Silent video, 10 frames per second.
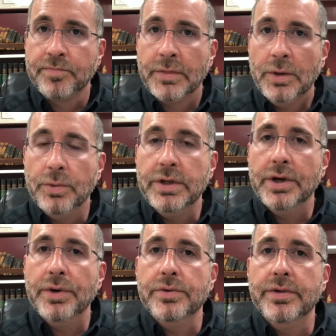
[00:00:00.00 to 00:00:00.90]
we
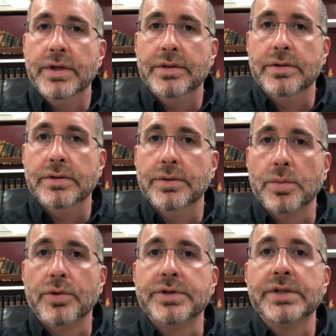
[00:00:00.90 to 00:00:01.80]
know that the, the
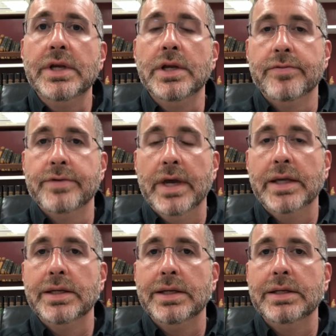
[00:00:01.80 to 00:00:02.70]
preceding
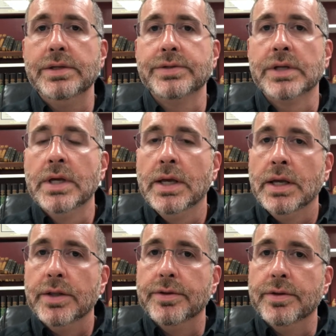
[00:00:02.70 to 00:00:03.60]
event is
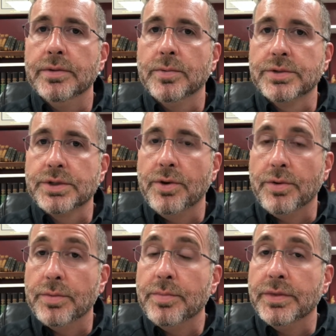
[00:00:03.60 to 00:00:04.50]
the, what's
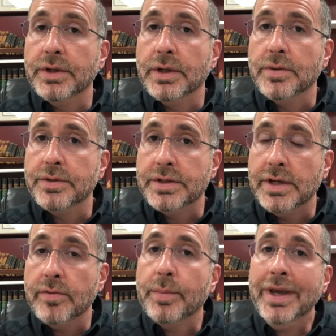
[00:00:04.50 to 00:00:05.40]
called uh, the day
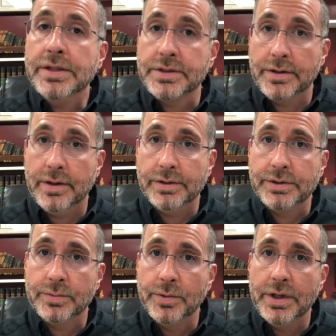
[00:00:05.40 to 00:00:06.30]
of
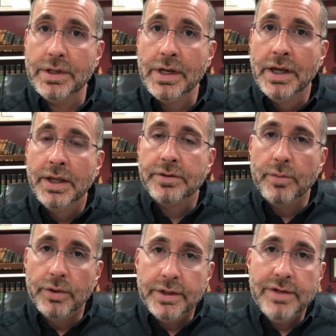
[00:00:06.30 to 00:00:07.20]
Pentecost, when the
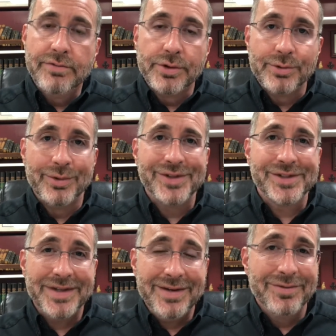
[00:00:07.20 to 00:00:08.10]
believers
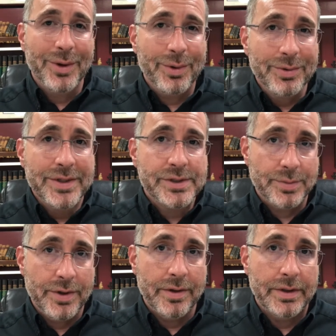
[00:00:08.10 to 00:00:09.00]
receive the Holy
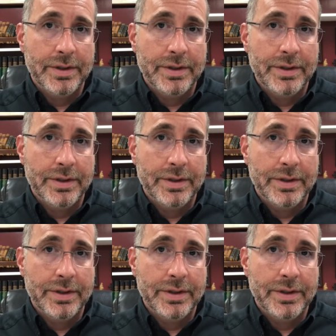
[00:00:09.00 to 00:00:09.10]
Spirit